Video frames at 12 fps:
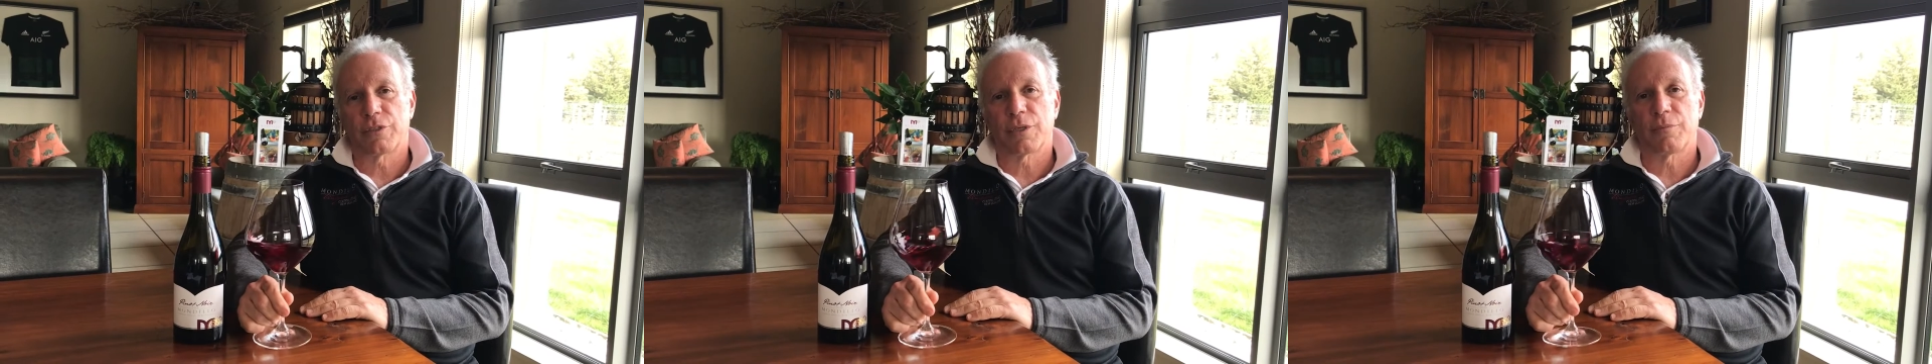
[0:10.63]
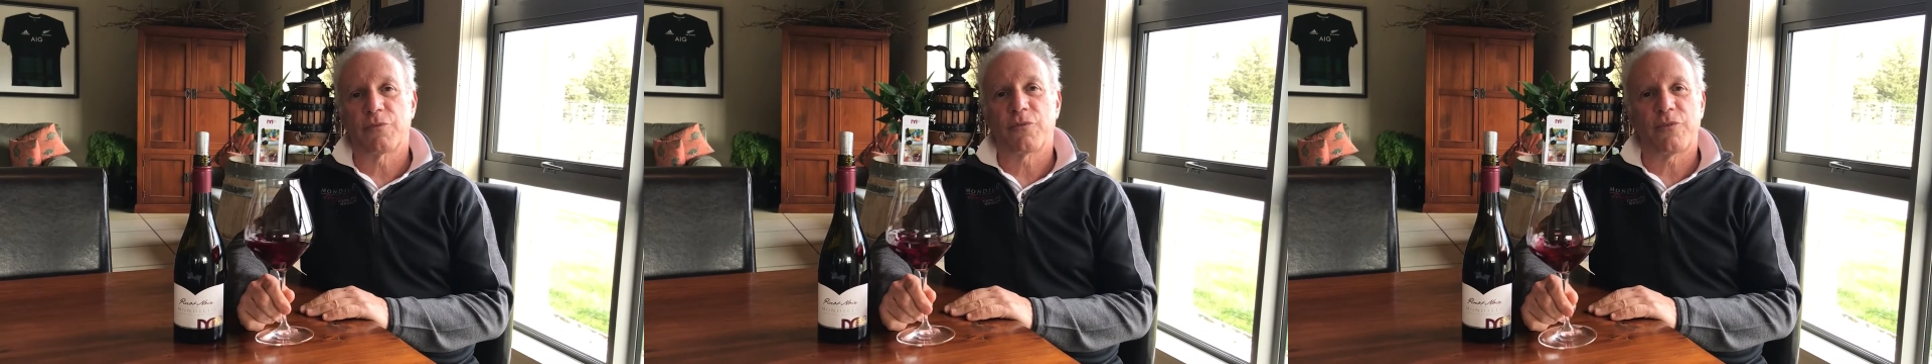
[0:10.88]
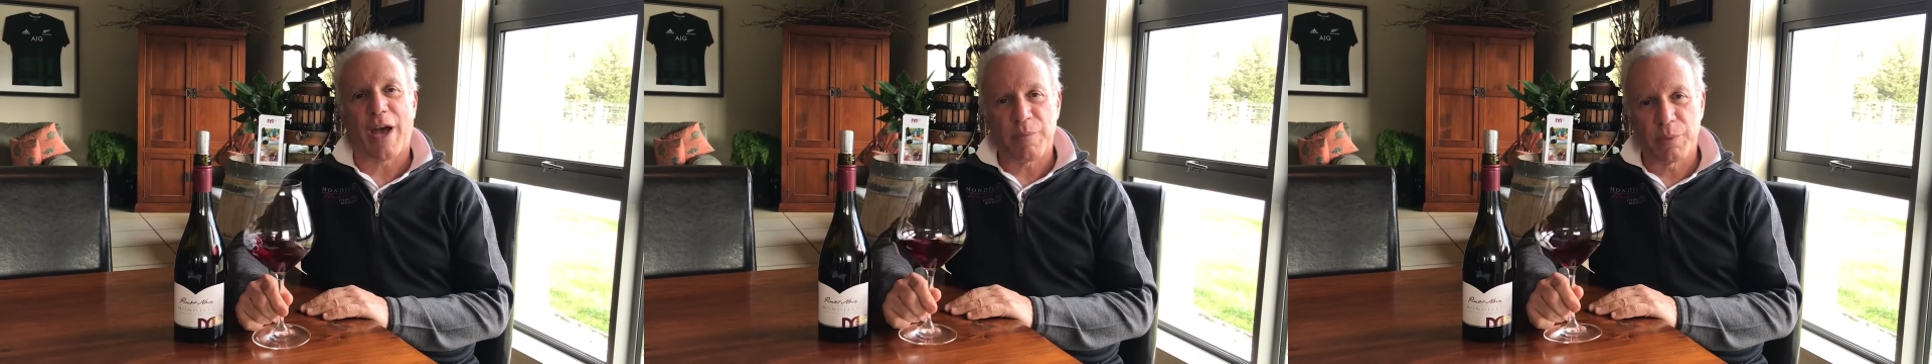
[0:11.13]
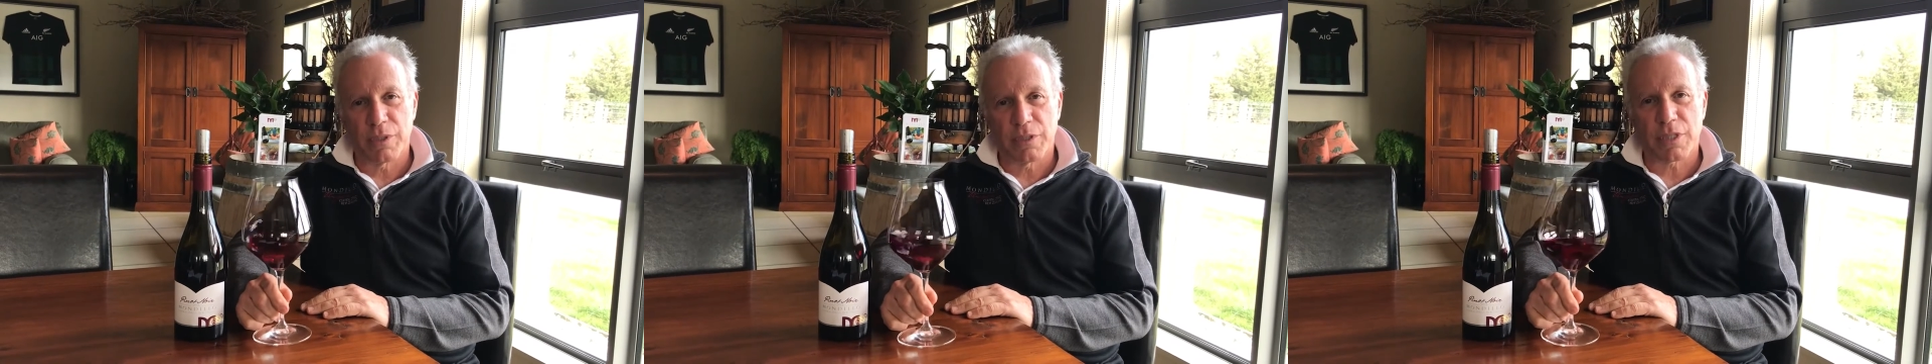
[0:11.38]
some
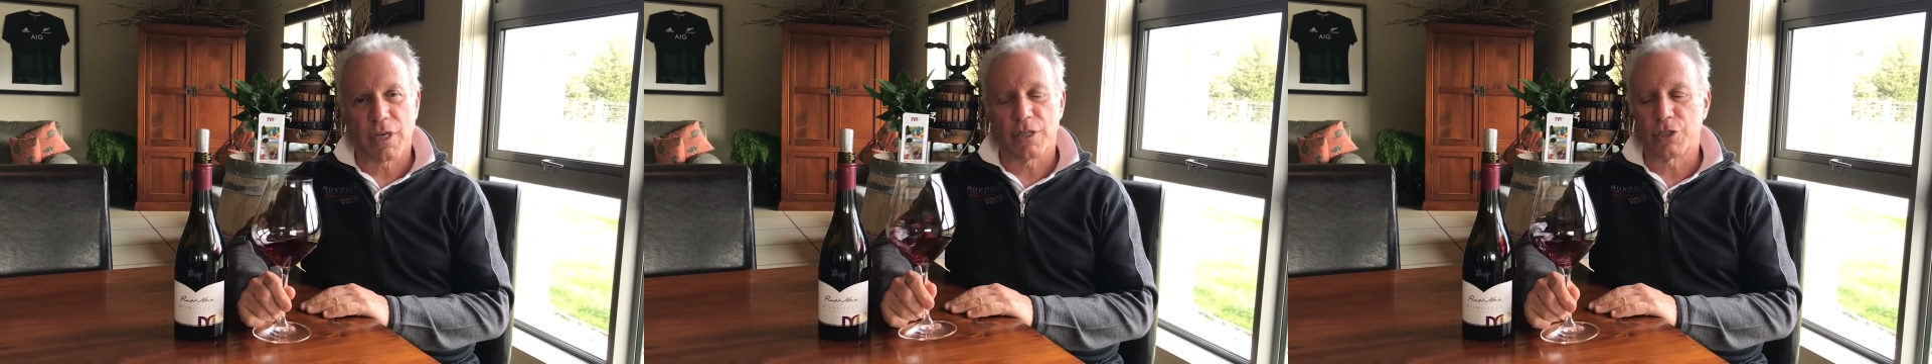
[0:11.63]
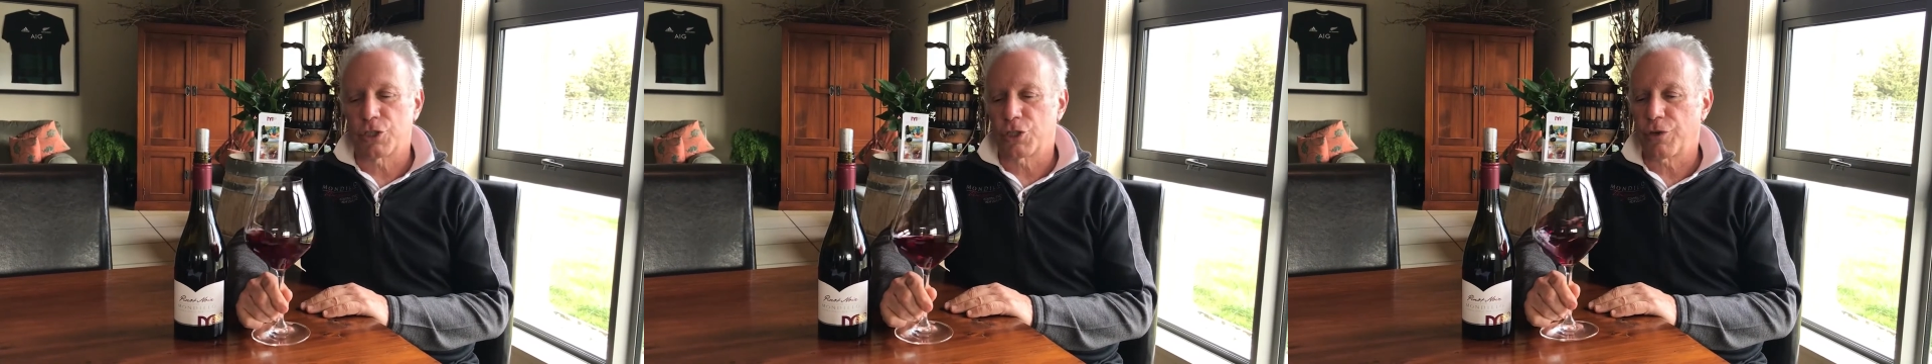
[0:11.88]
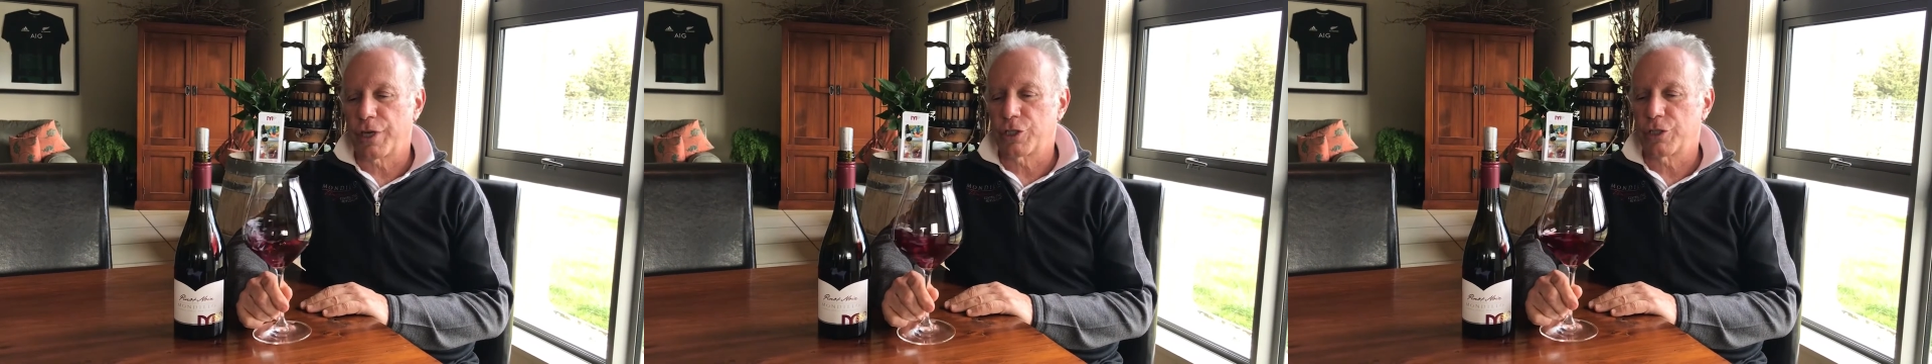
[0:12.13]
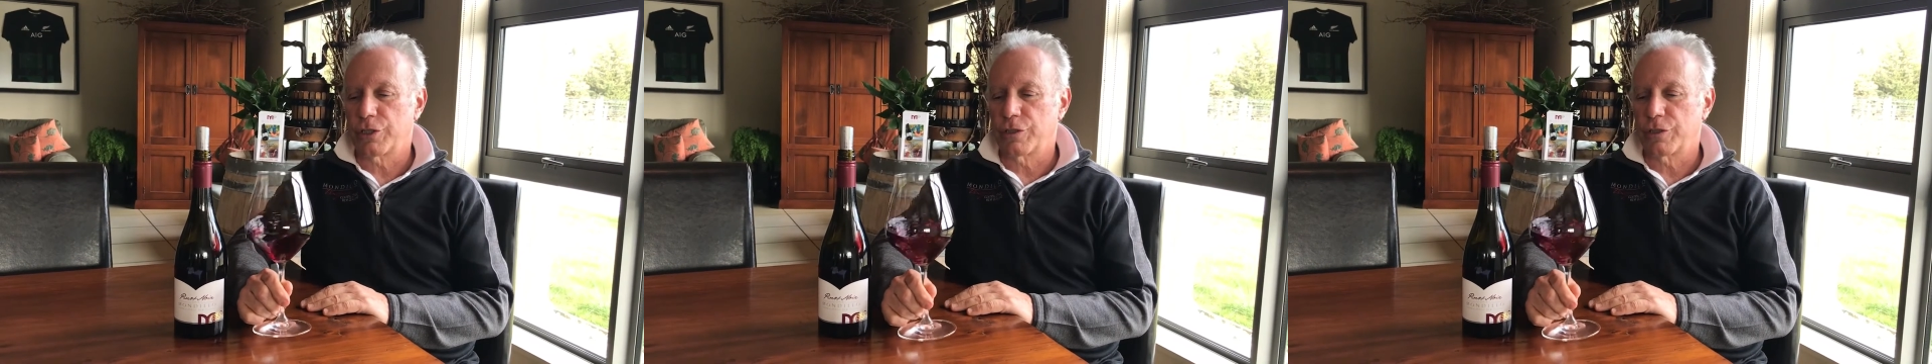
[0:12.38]
fabulous concentration